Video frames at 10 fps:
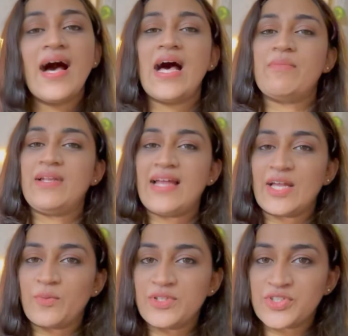I'm a
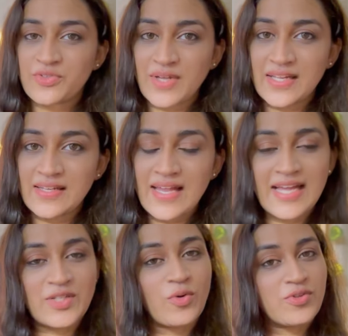language trainer
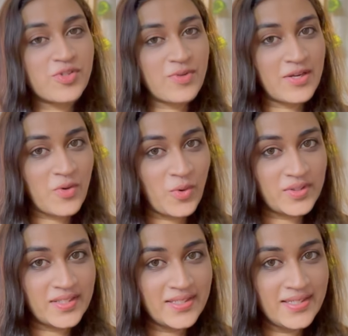and also an
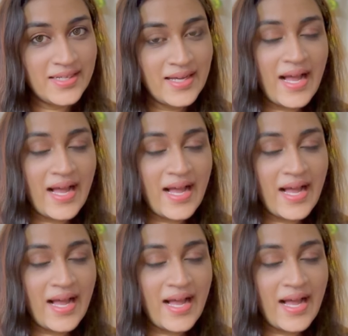author.